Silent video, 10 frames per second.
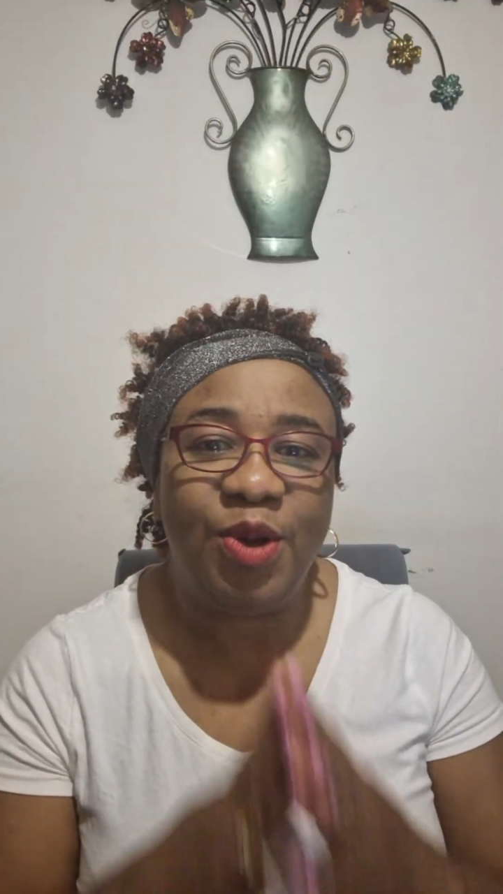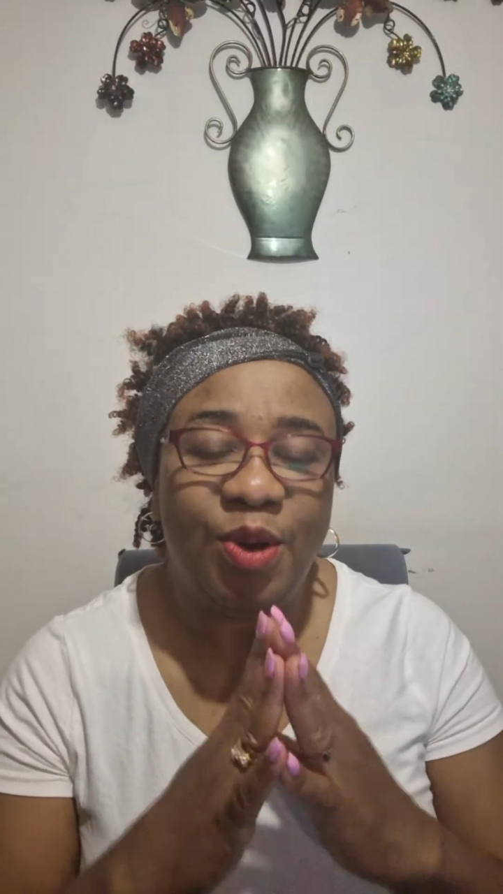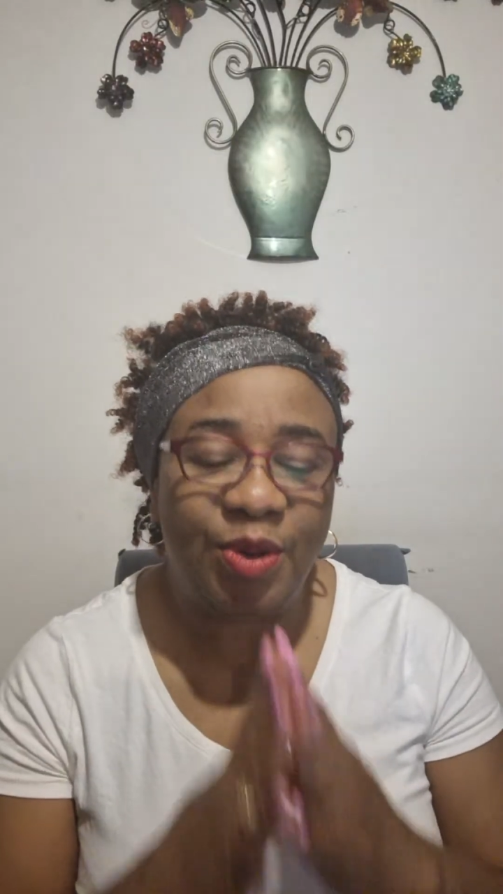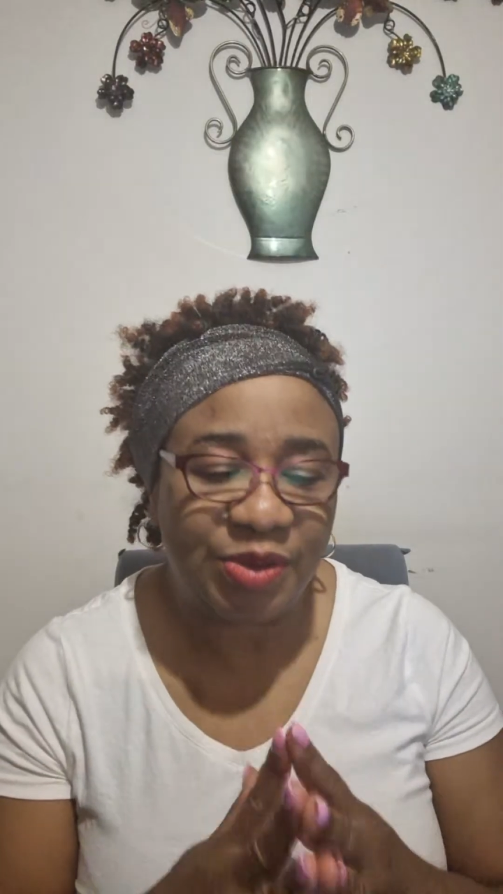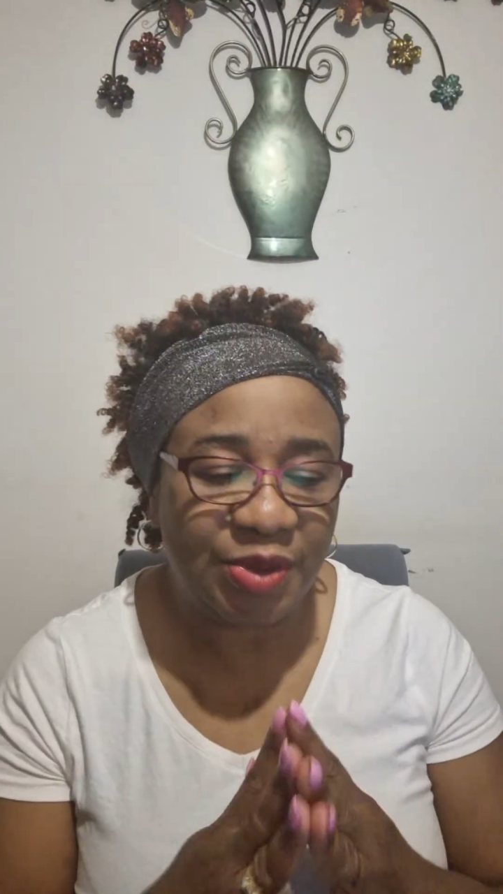
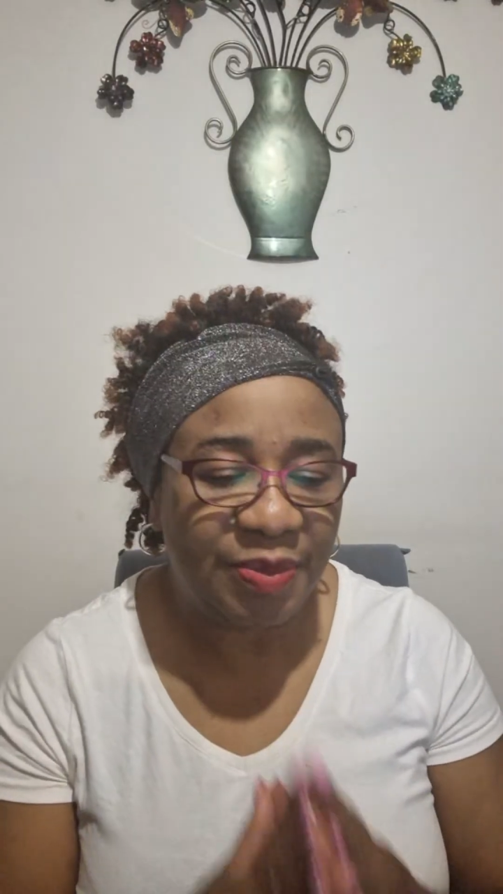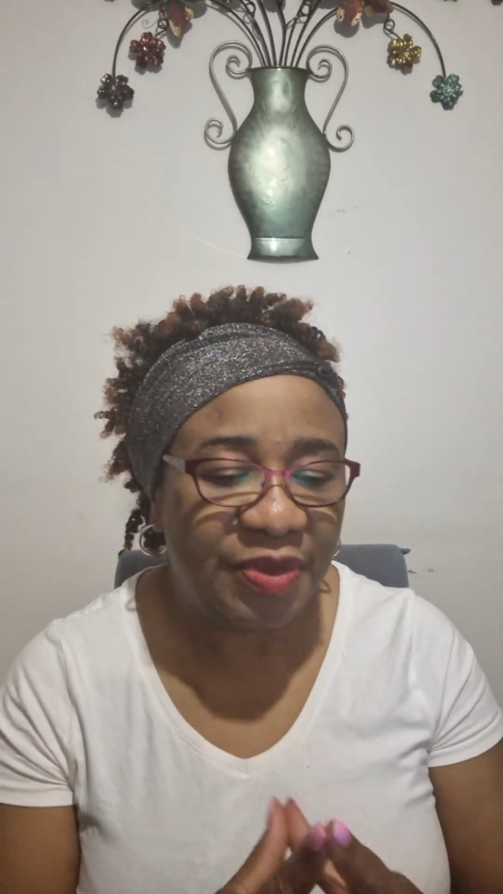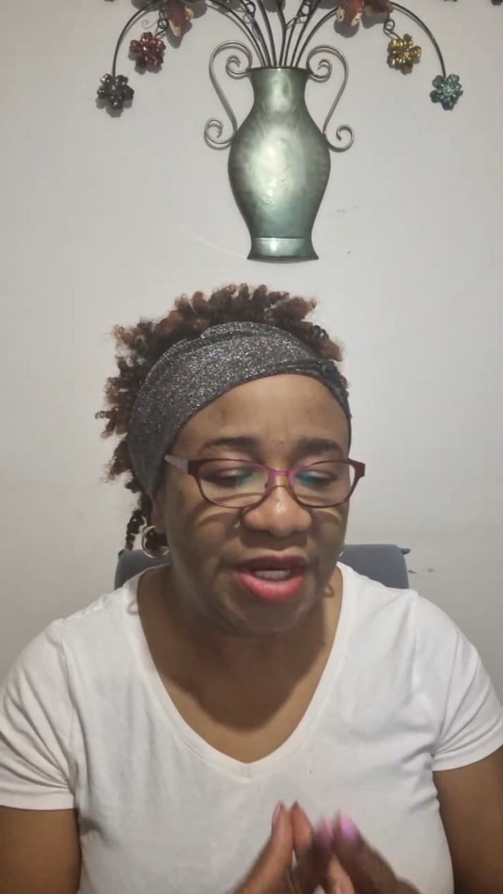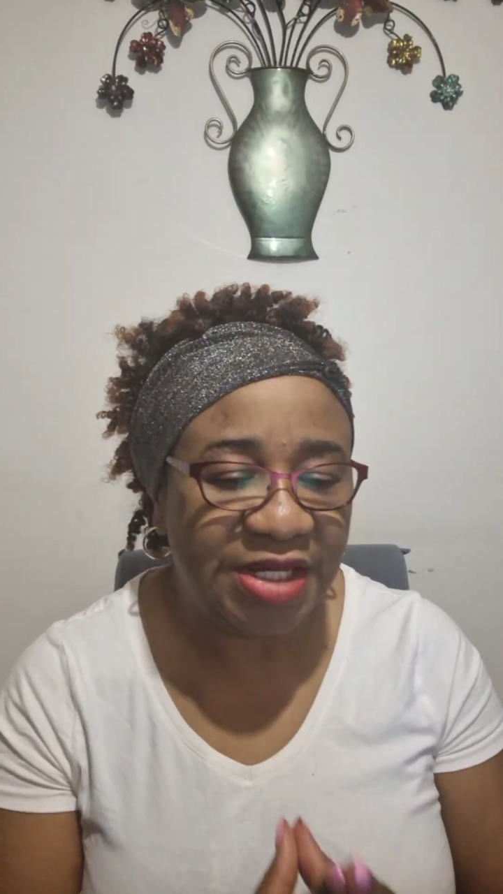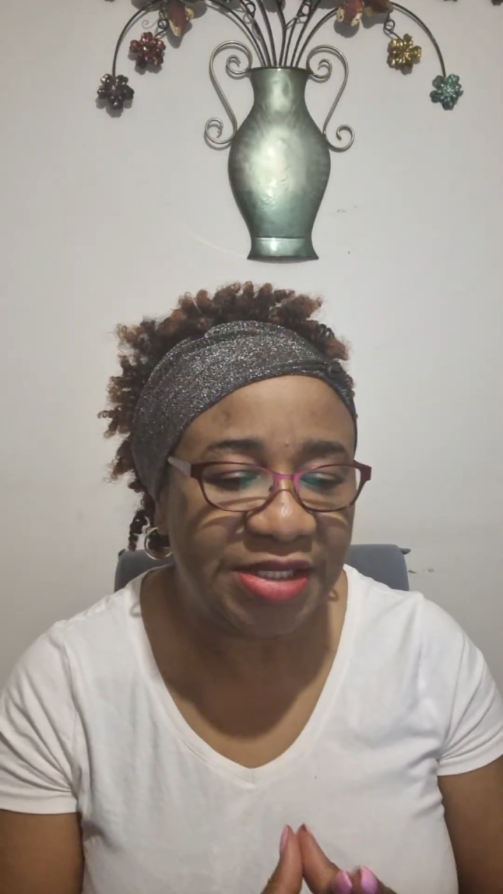or
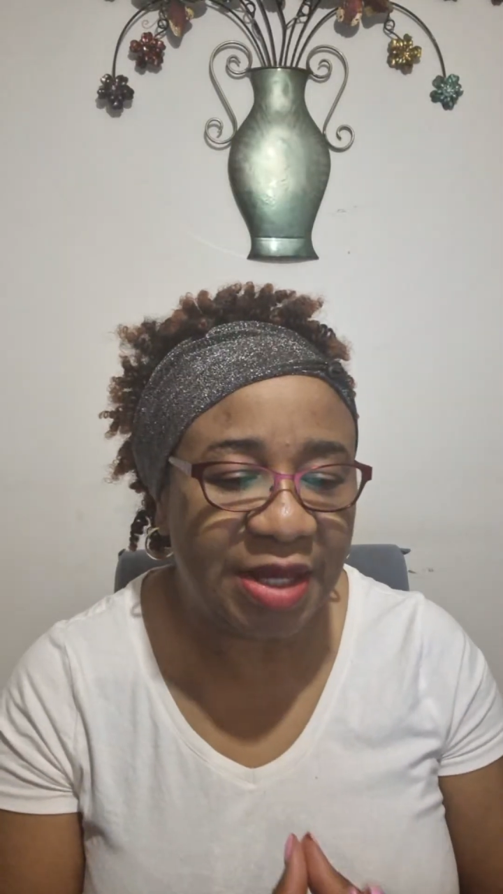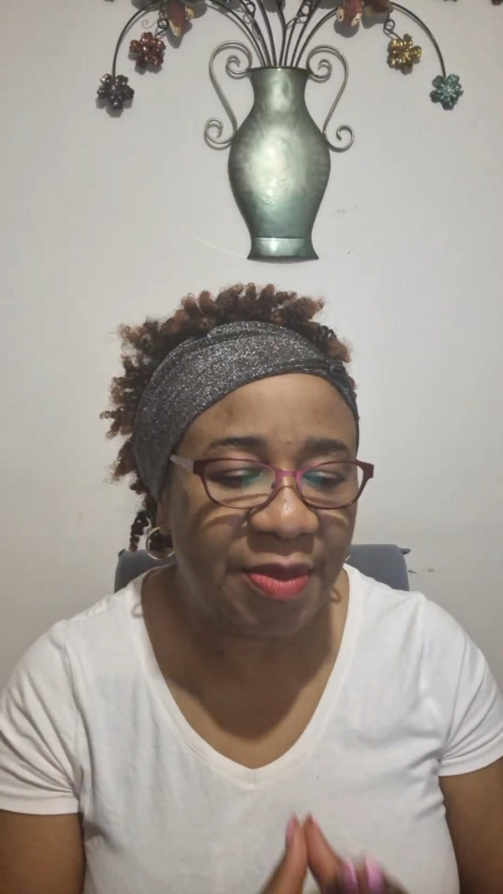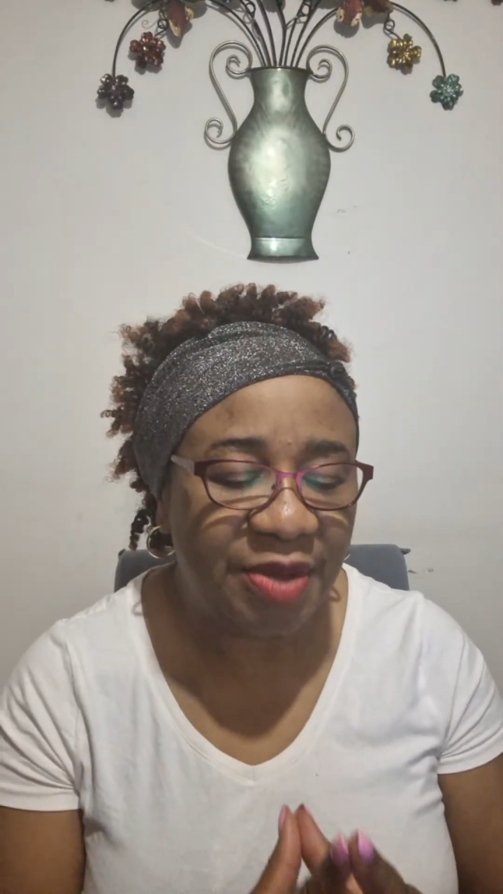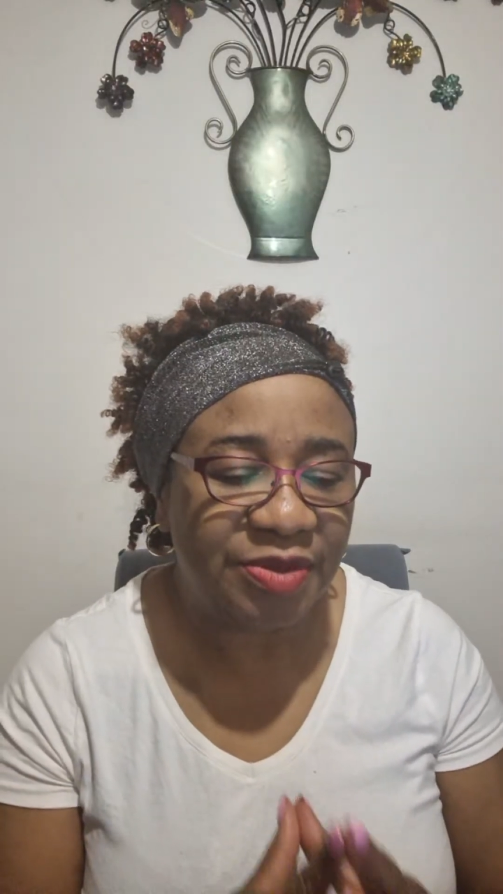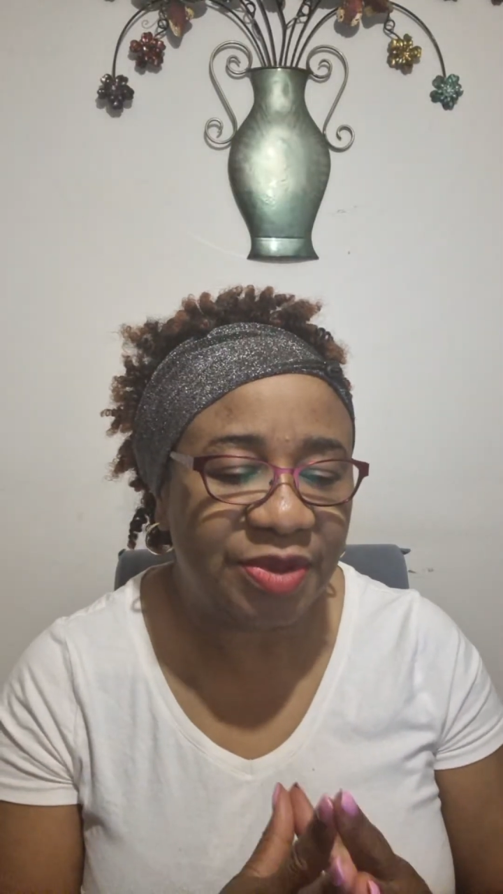something is
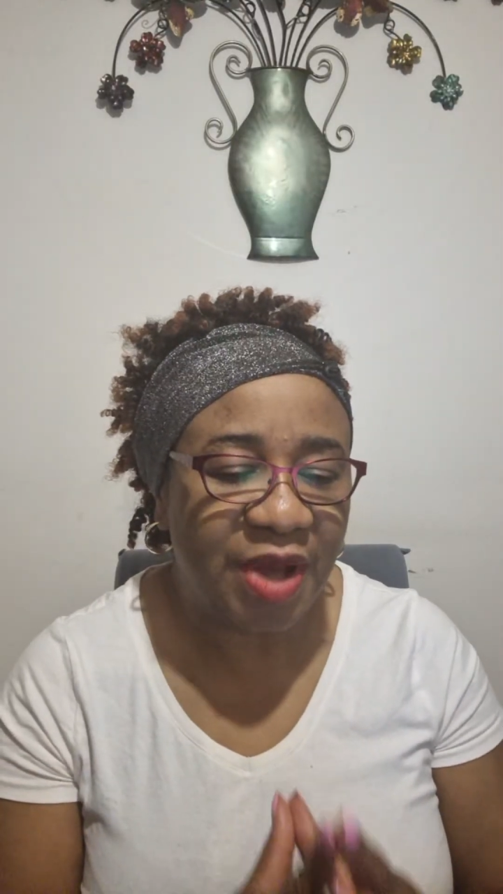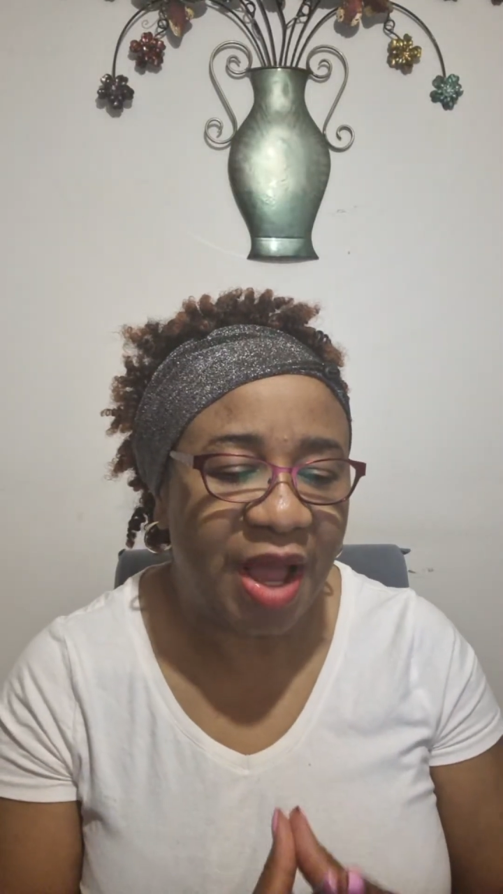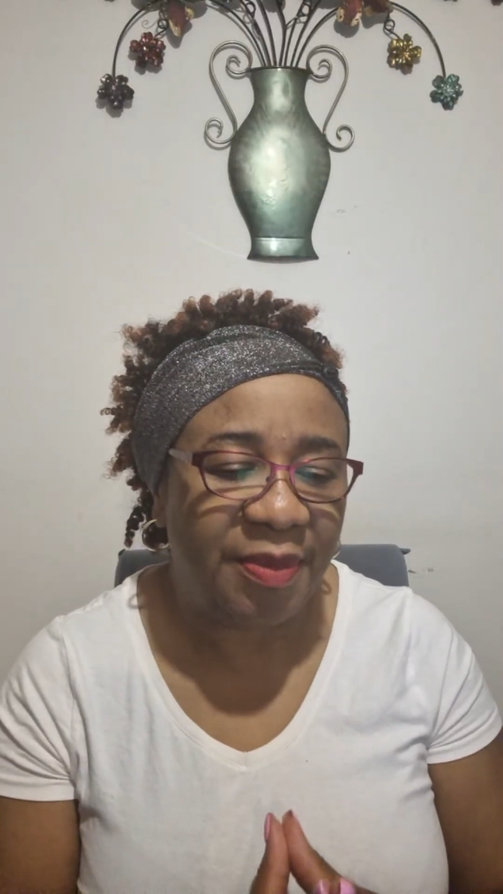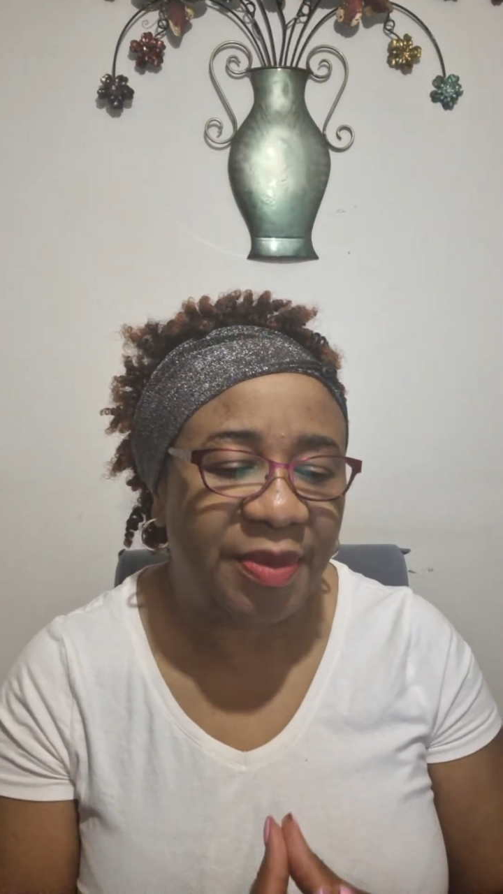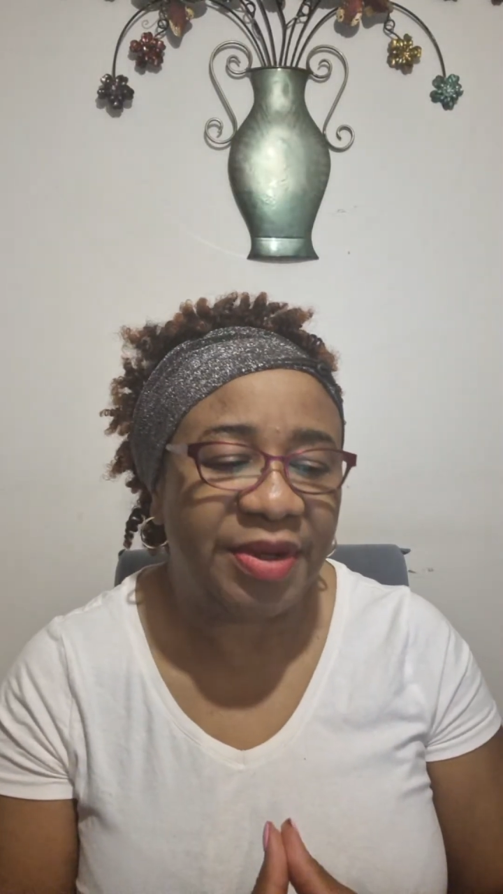about to
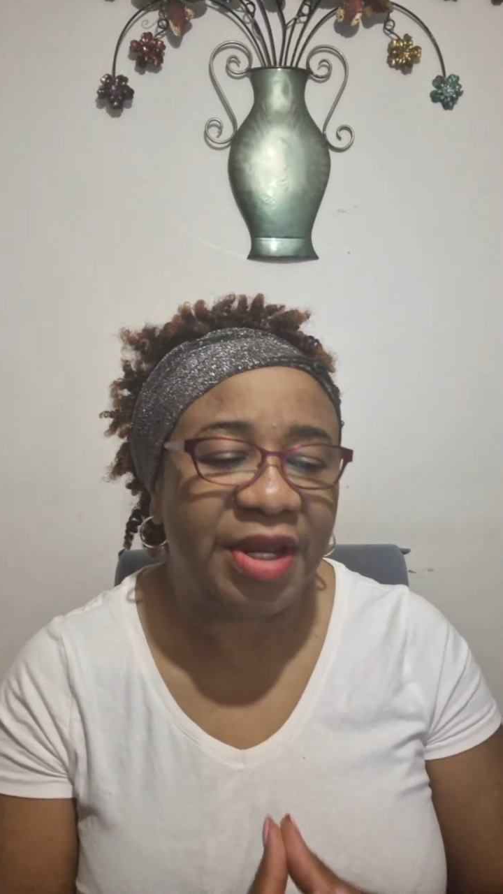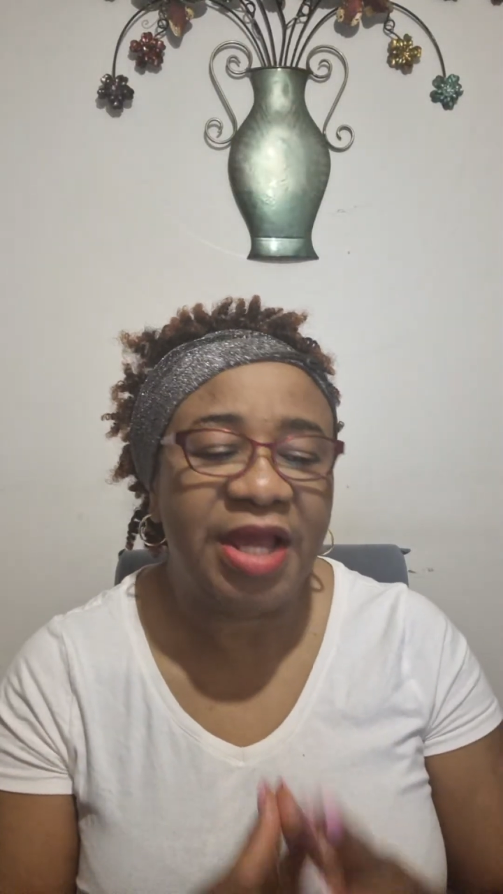happen,